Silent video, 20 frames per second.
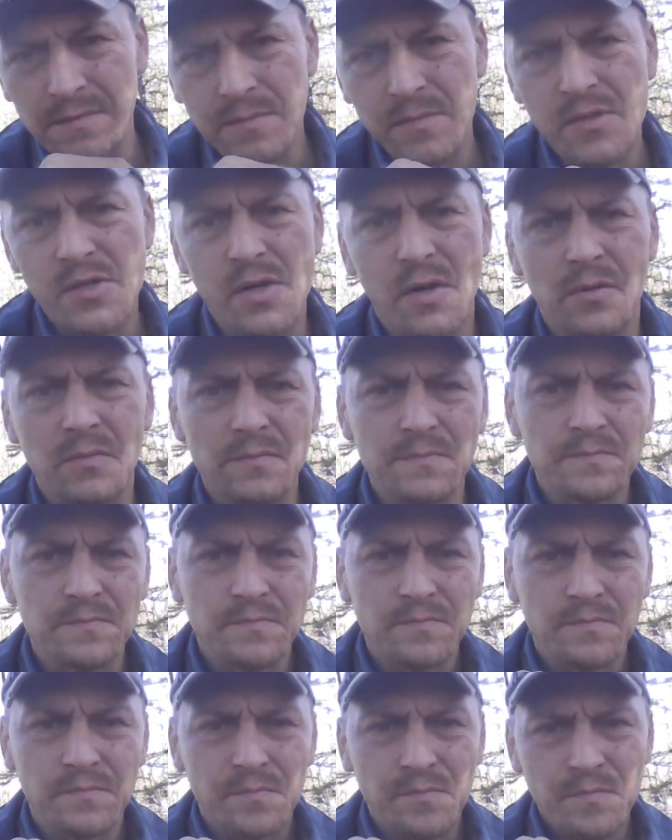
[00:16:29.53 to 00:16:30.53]
so
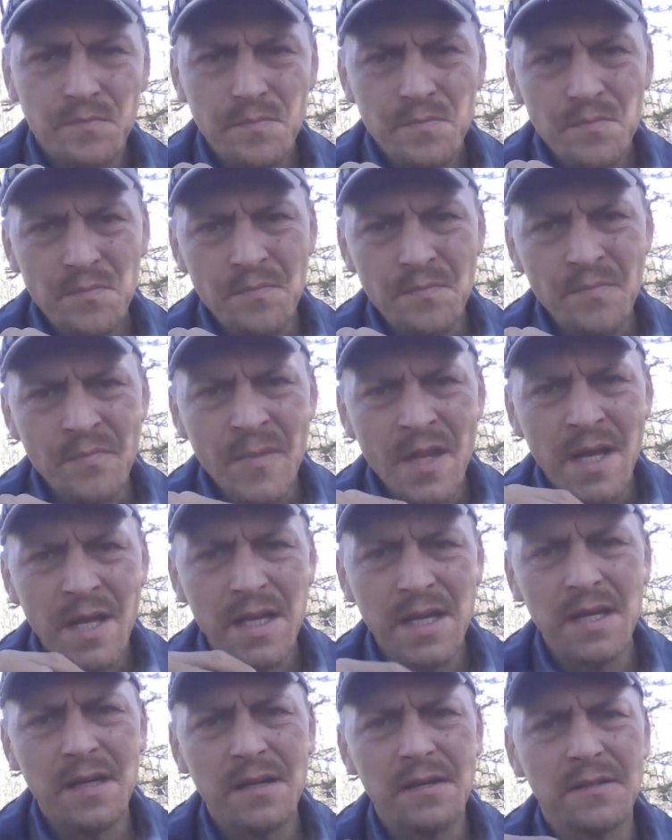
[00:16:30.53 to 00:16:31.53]

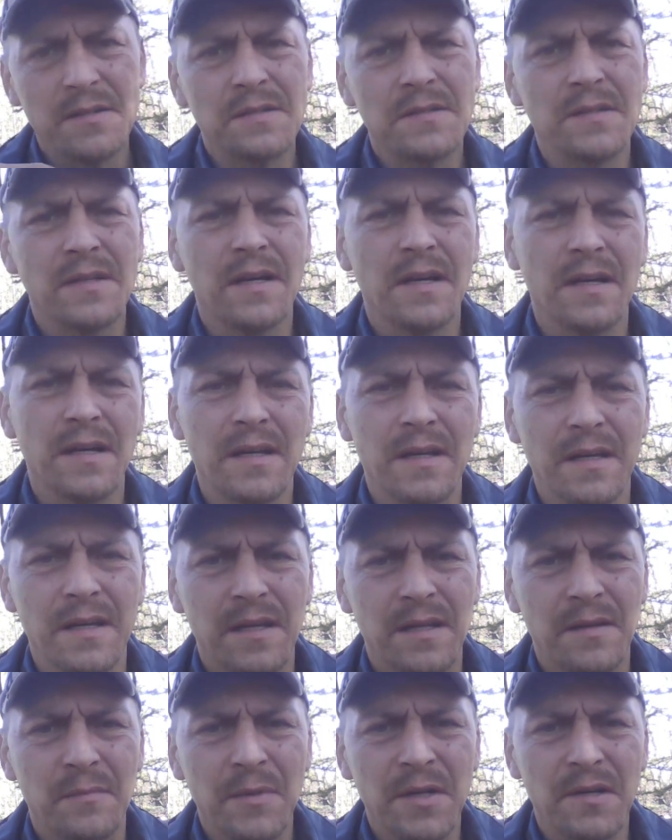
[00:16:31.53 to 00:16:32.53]
he hears, uh,
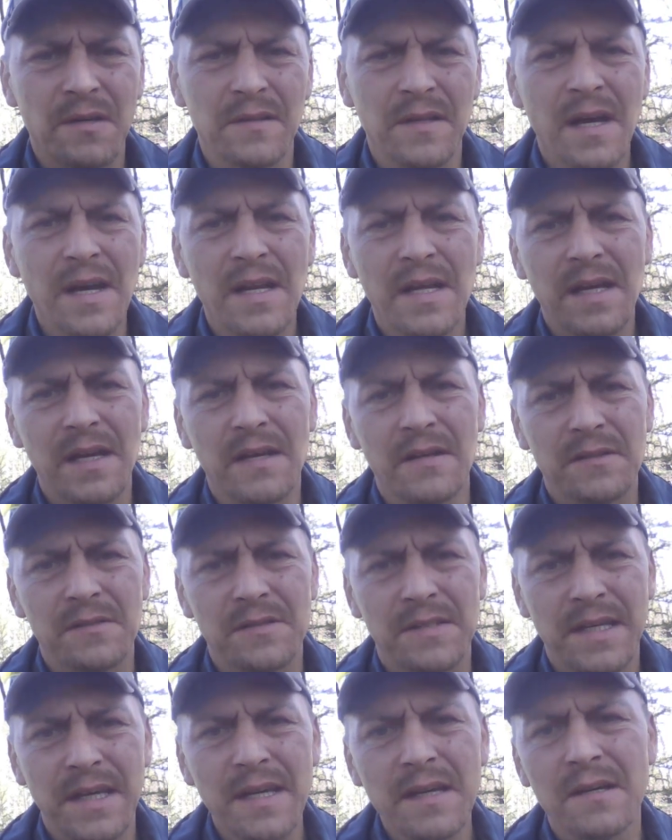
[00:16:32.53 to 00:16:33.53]
in the middle of the night, he hears
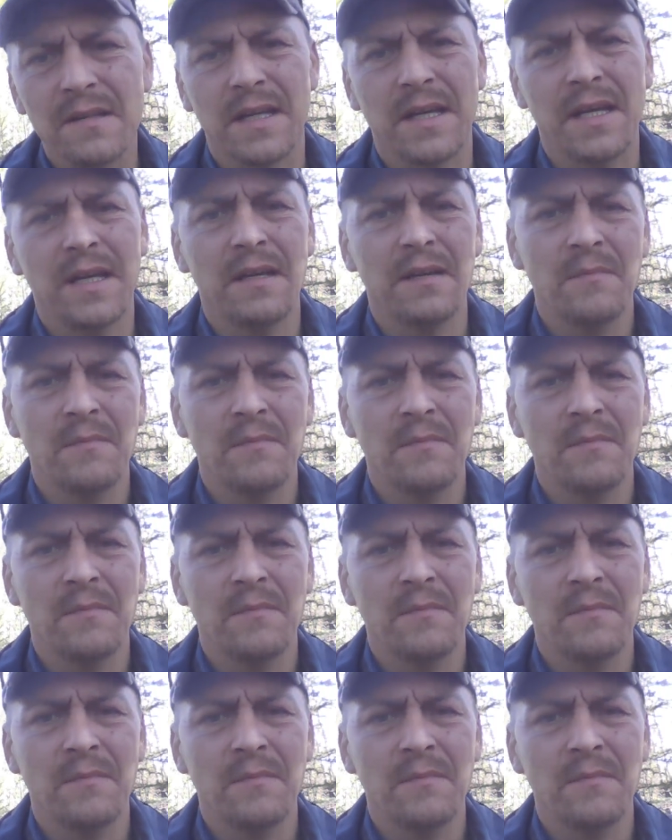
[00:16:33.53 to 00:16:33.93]
giggling